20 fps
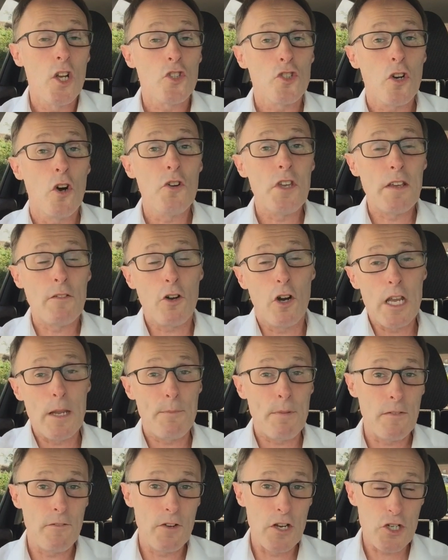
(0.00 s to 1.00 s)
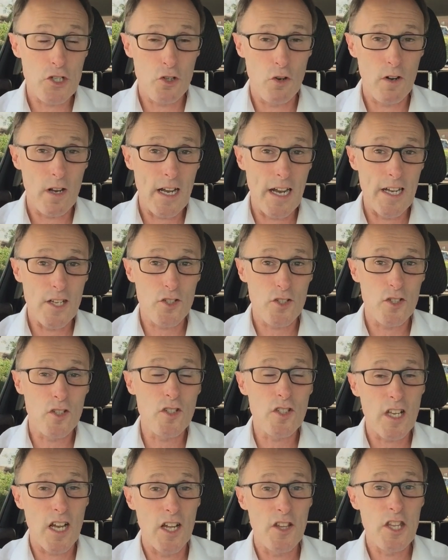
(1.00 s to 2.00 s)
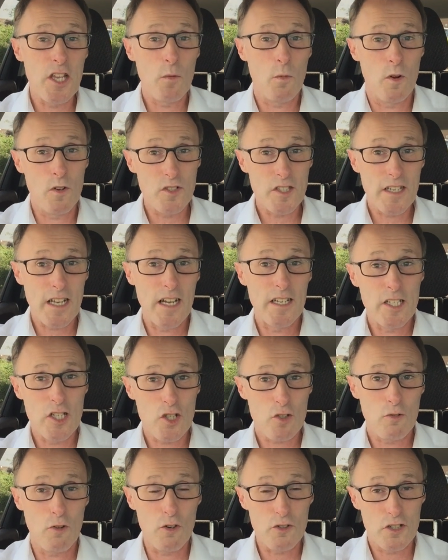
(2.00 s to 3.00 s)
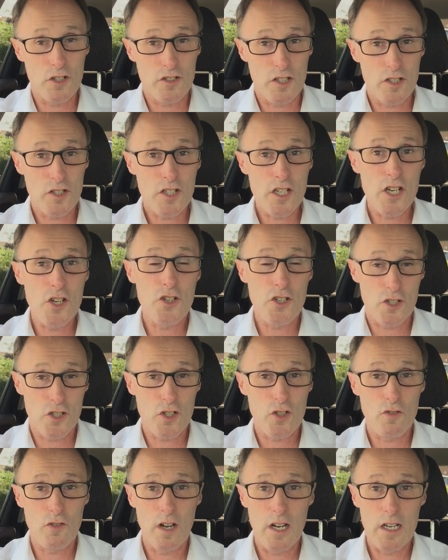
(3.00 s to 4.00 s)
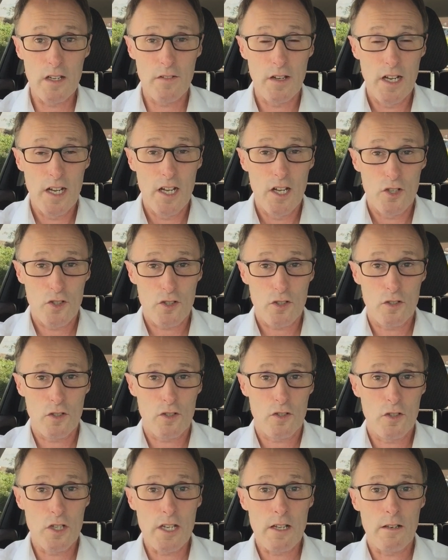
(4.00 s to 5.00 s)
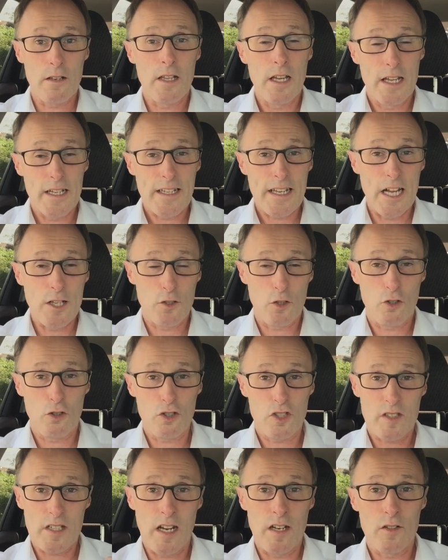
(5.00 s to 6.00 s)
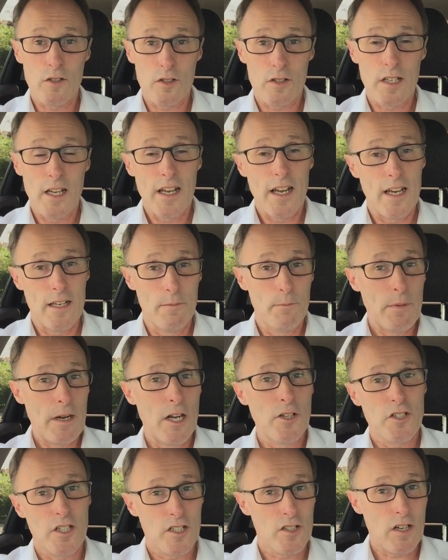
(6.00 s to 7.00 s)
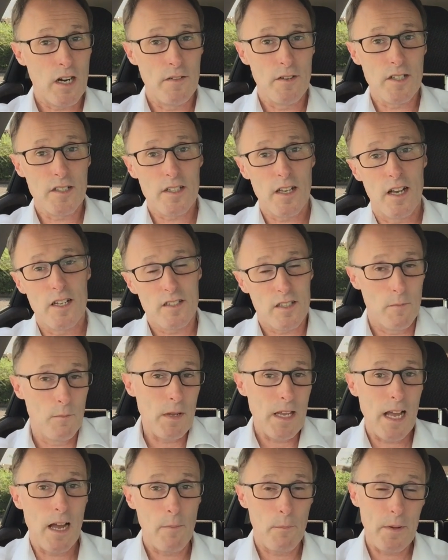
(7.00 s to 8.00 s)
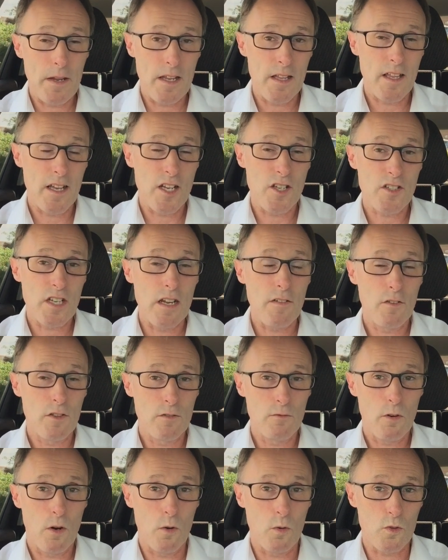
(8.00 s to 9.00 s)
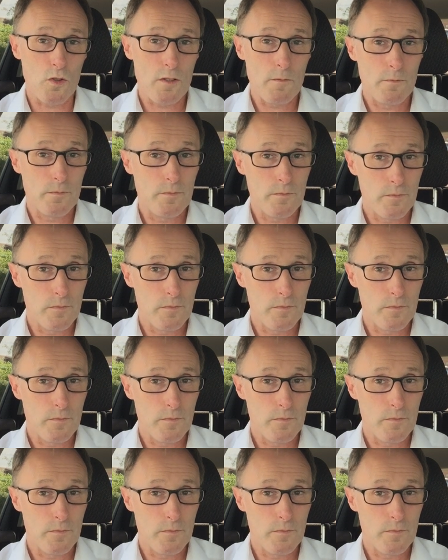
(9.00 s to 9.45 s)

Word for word: So you've got your provisional licence and you want to get an instructor to teach you to drive so you can get to a good standard and pass your driving test and be happy that you're safe on the roads.